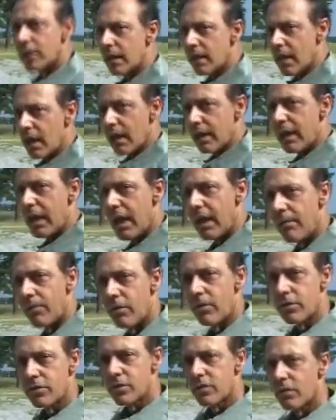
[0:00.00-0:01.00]
that got
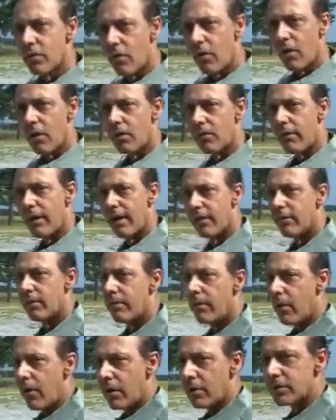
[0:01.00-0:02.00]
cameras all around
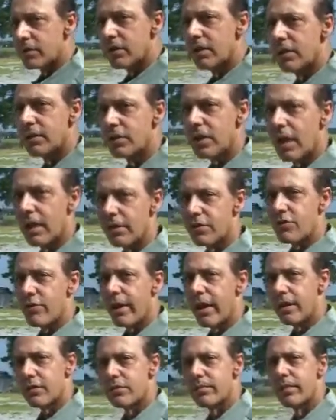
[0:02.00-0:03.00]
the balls, and it's got a
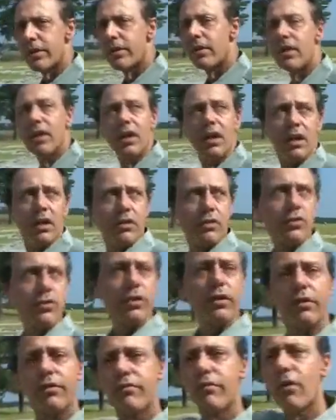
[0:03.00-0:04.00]
transmitter.
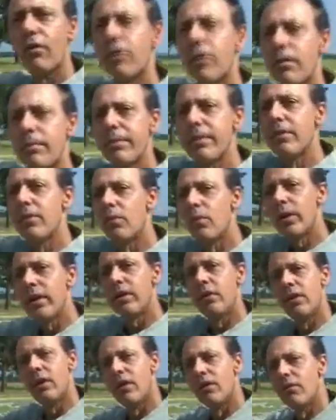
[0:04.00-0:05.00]
So you throw it up in the
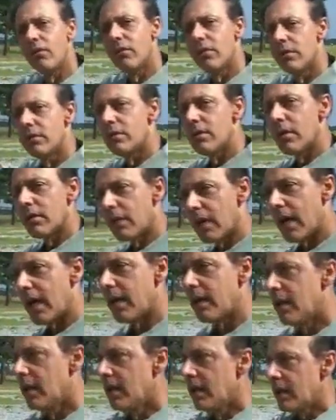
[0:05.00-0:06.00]
window,
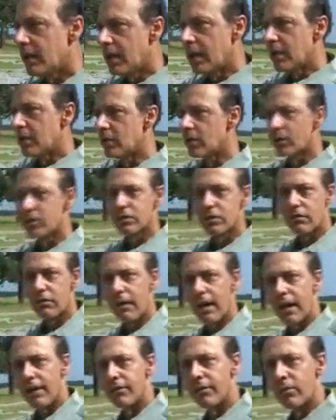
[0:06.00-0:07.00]
okay? It looks
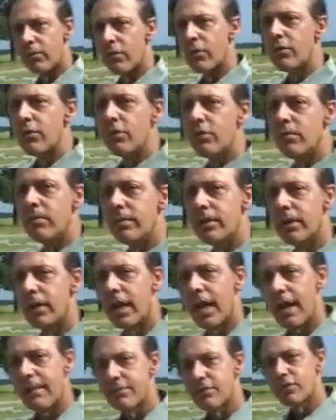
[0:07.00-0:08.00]
around the room
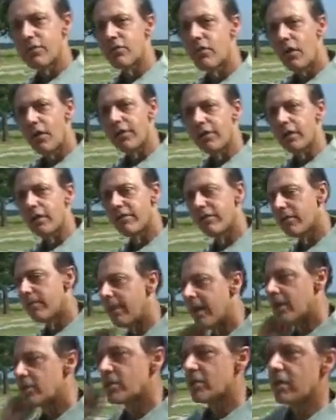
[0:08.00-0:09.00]
and captures all the
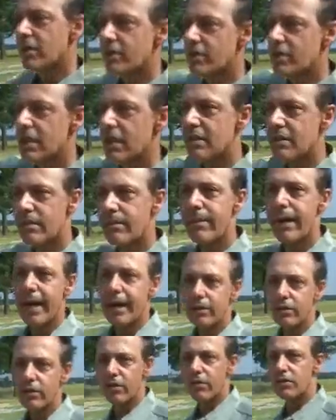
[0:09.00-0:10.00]
information and sends it
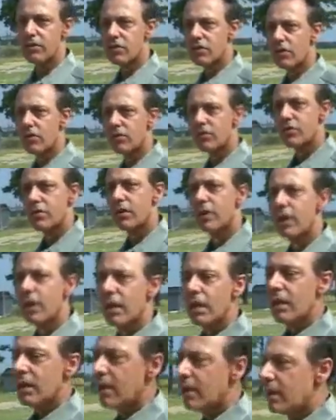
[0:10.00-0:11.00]
back to the soldier.
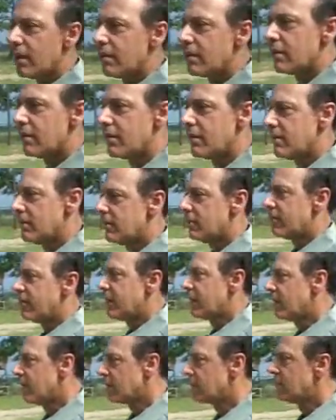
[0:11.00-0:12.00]
The
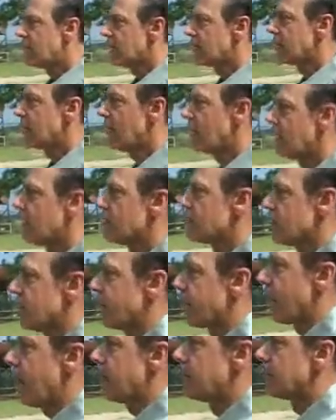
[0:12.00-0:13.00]
video technology
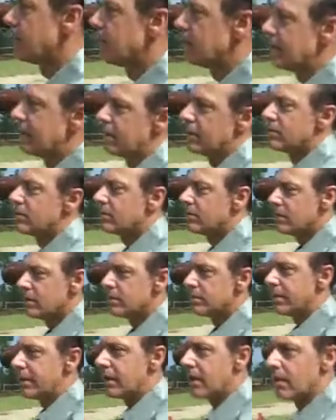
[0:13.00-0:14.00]
probably
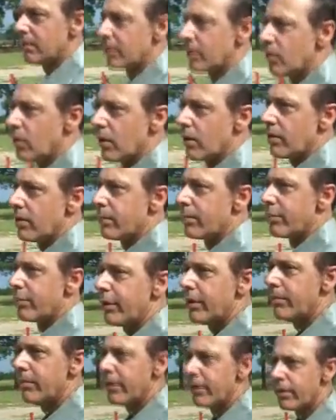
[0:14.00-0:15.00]
is becoming one of
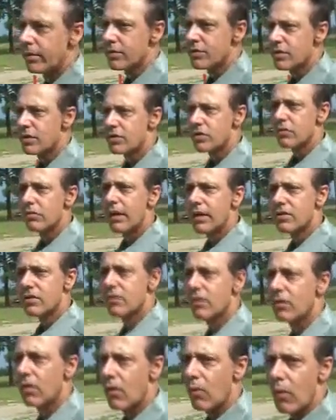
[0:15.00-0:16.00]
premier
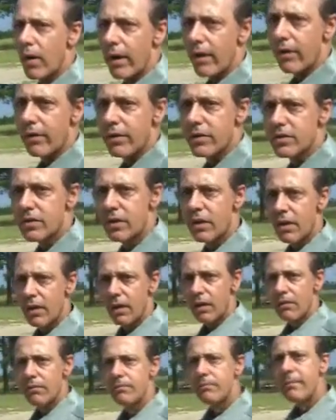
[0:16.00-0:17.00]
situational awareness
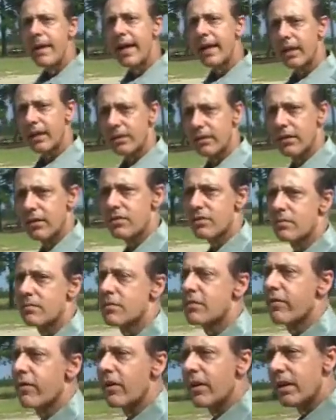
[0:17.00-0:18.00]

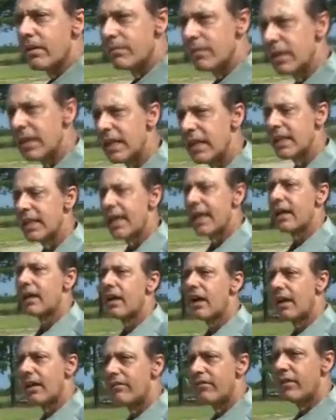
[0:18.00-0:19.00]
mechanisms for him to get that
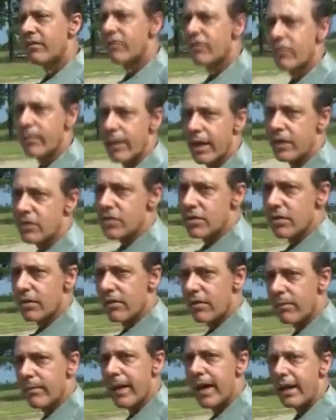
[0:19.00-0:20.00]
kind of information
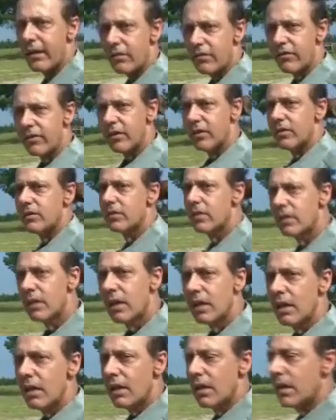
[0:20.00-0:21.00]
of the battlefield.
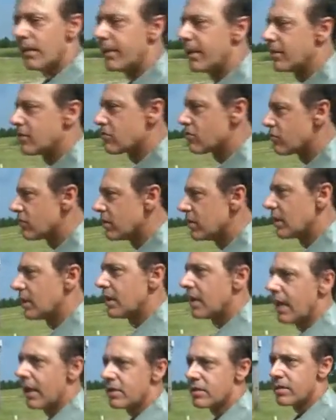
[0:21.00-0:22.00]
I mean, it's
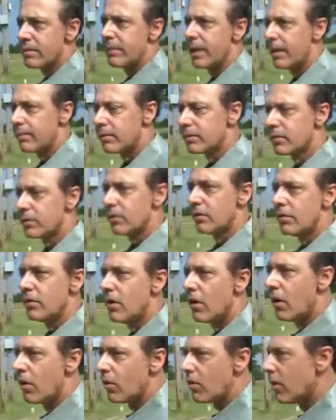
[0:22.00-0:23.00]
really nice to be able to
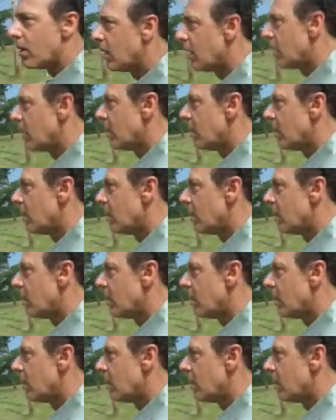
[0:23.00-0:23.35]
know